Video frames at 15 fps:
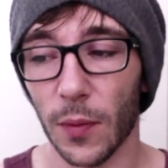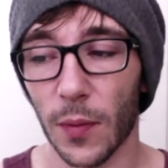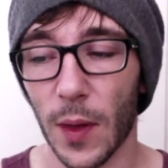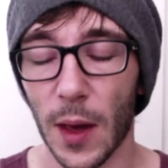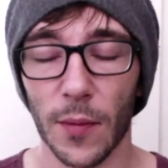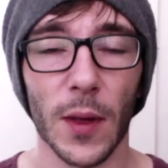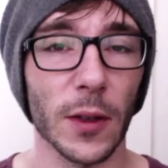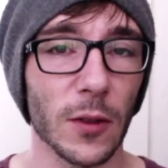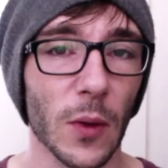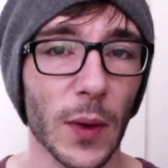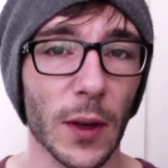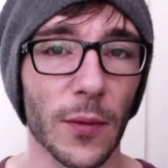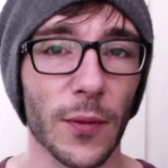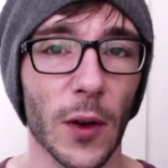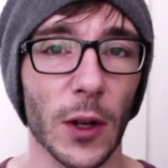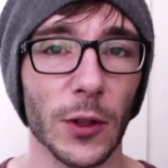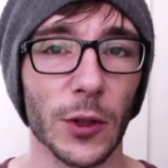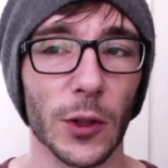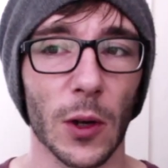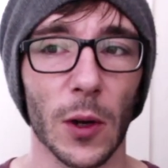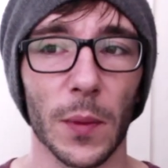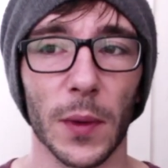they're doing a fine
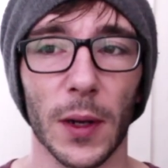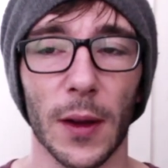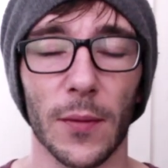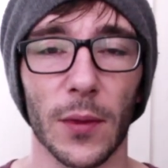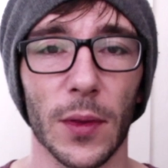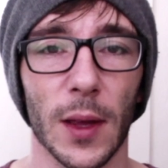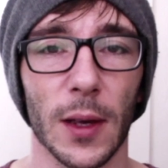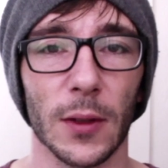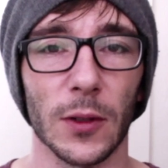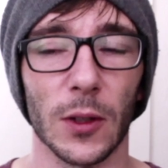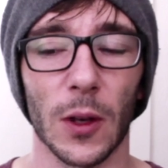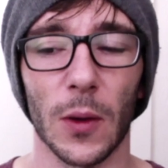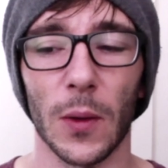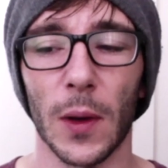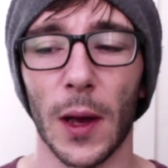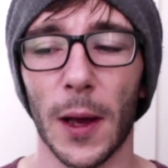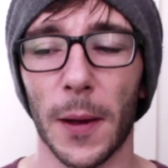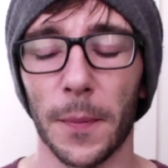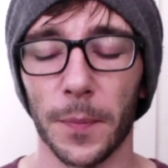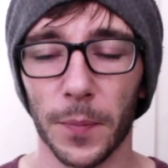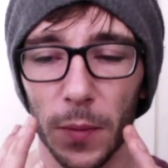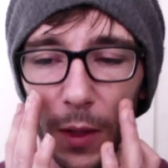job and everything. So,
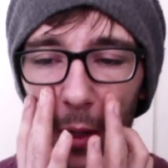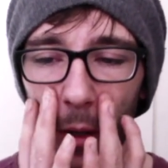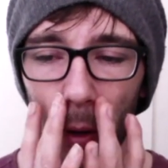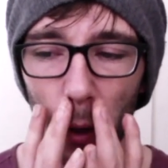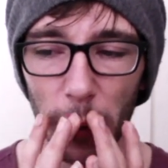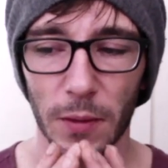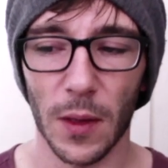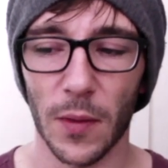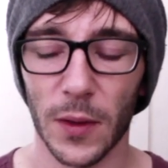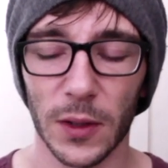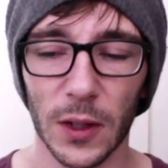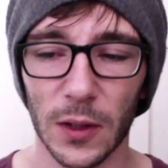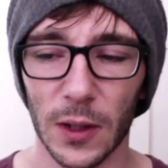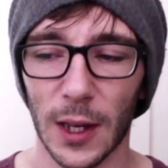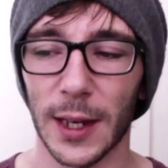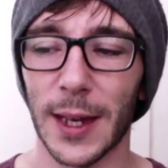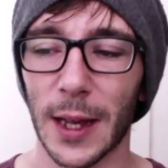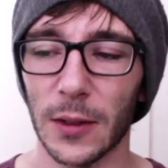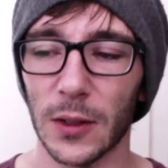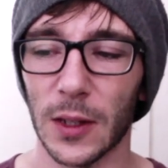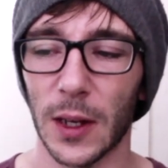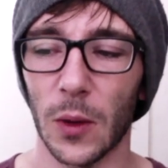this isn't
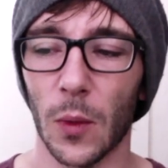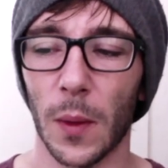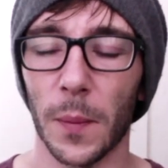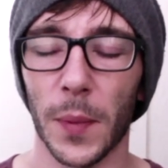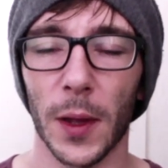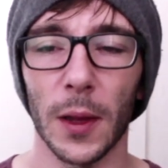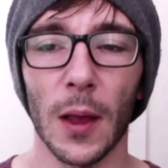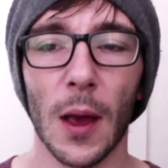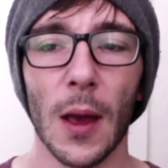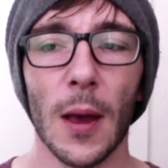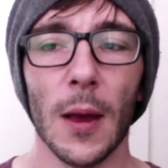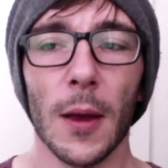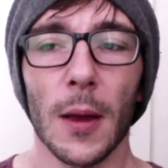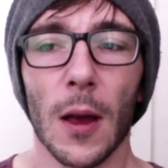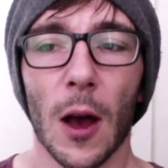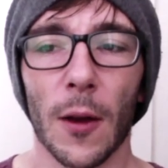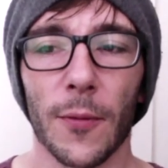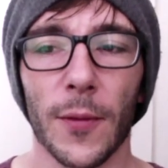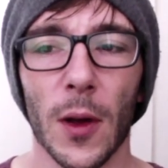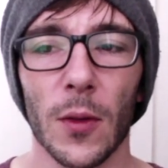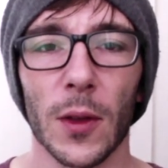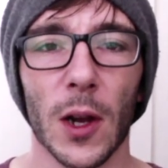against anyone, but I
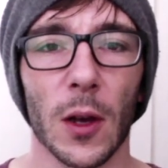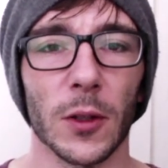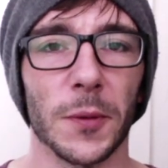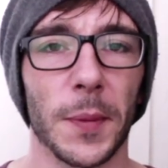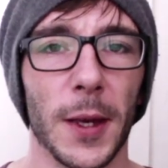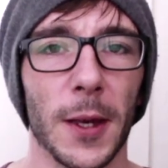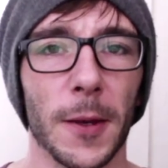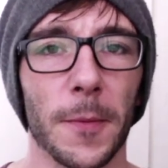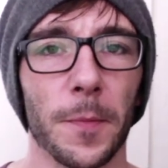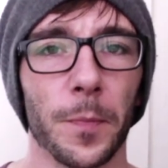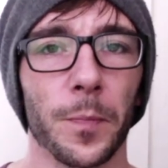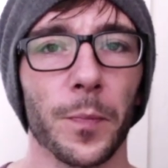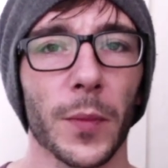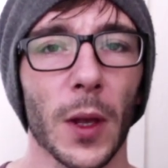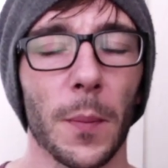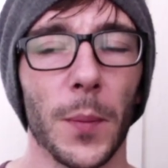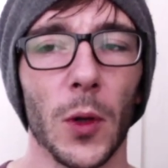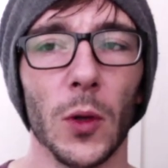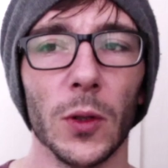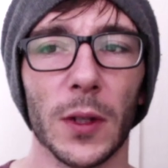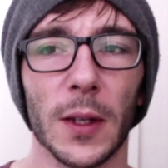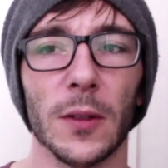felt that I was being
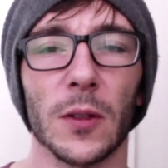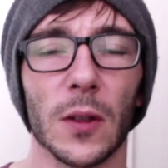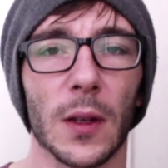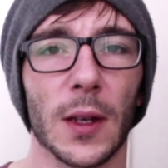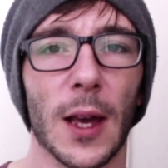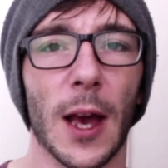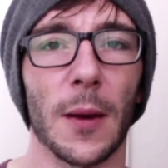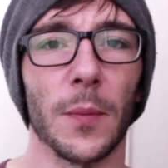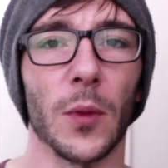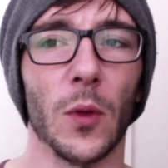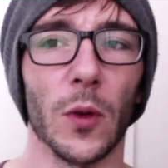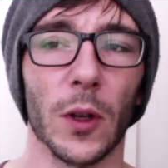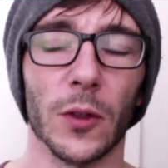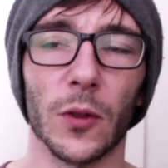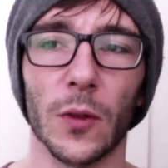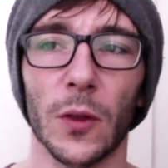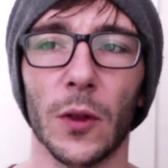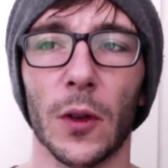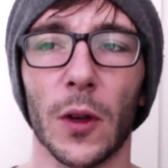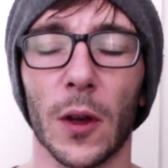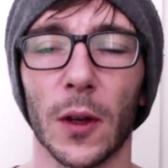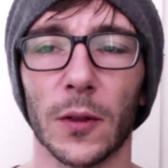pulled into the camp or
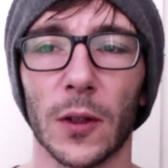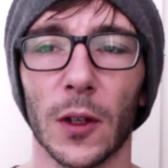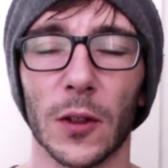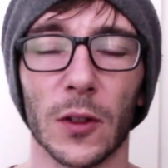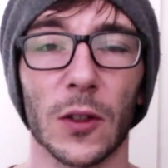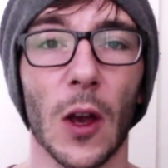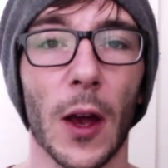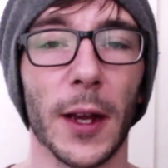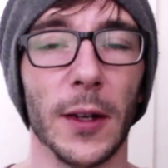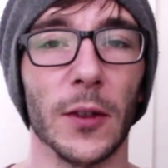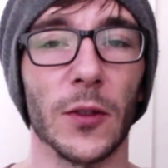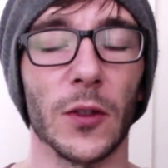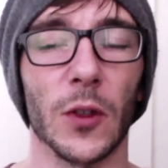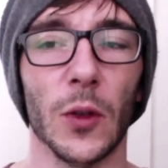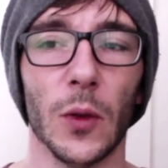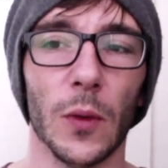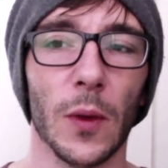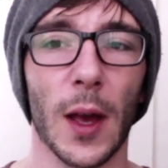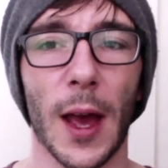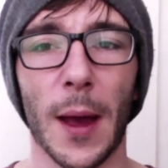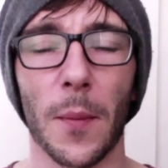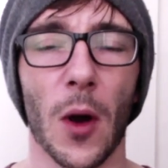assigned to
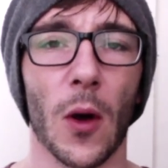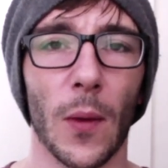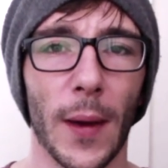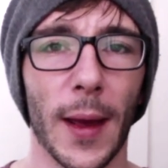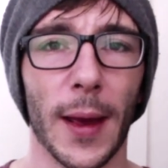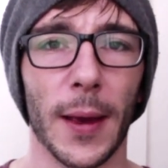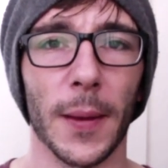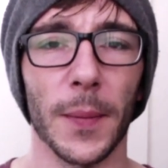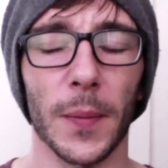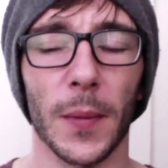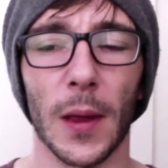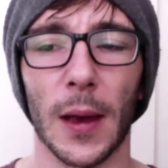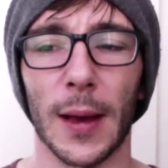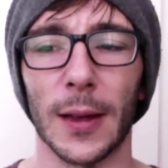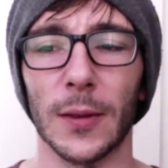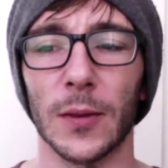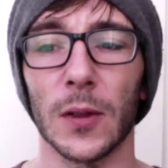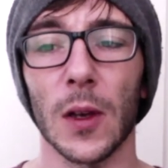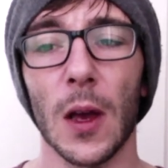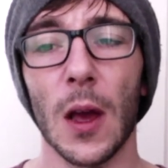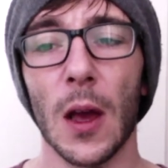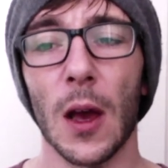MRA. And
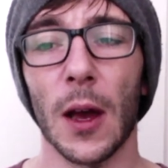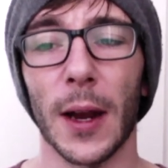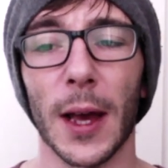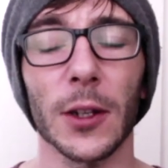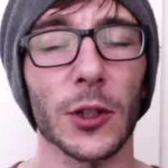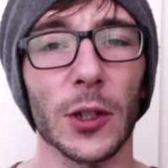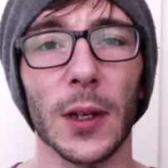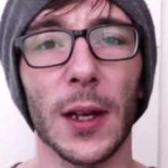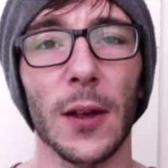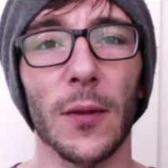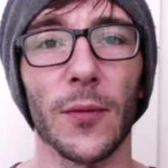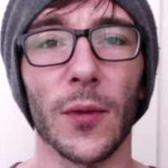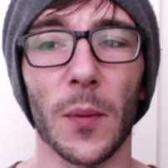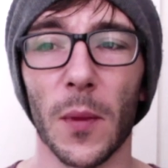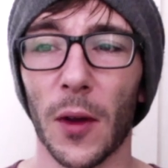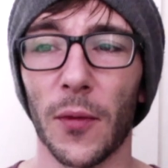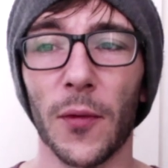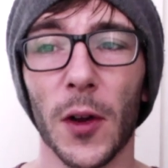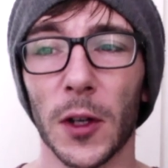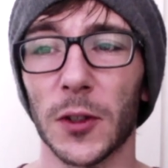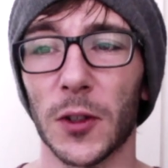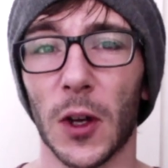actually, from my
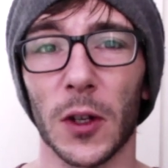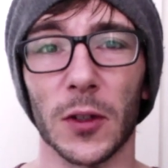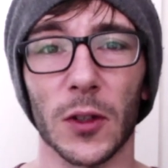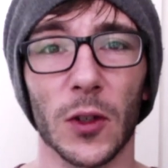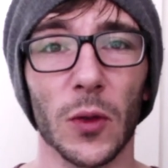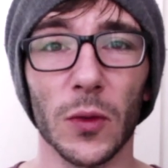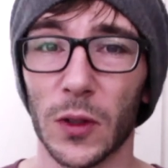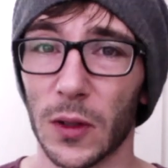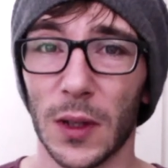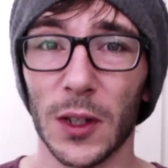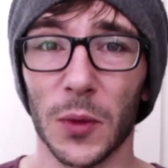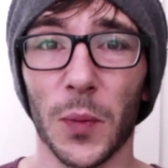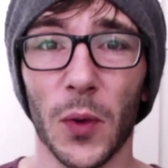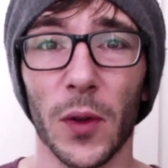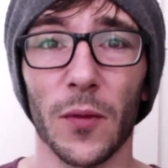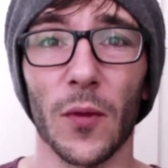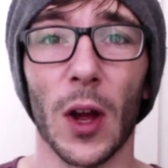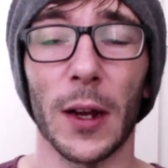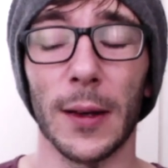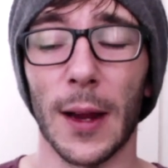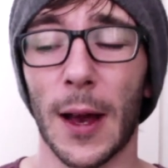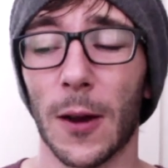first article to this point
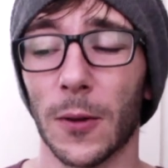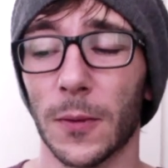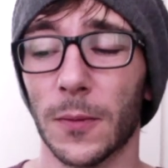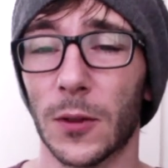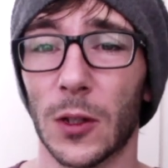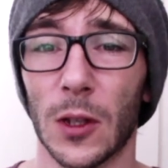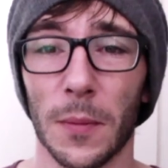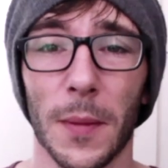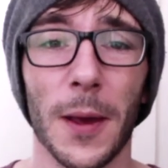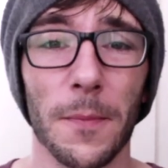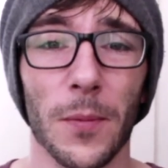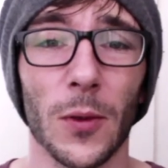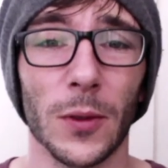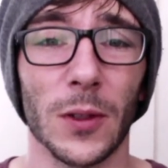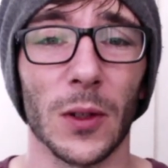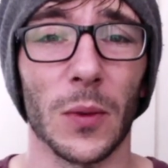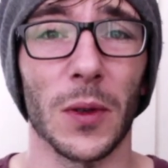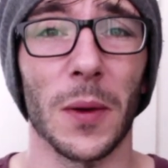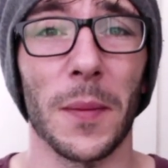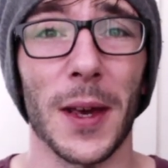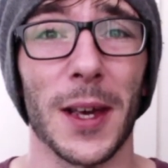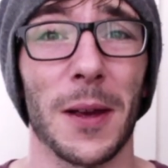right now, to the main points I want
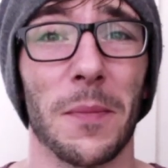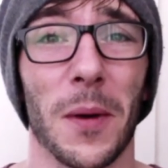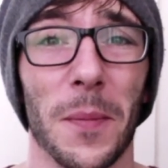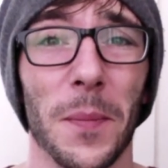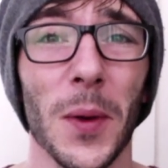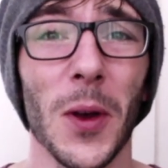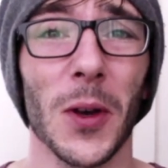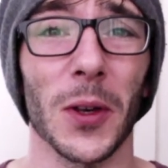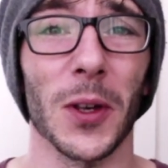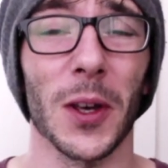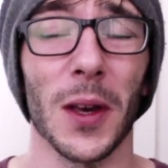to make in my book,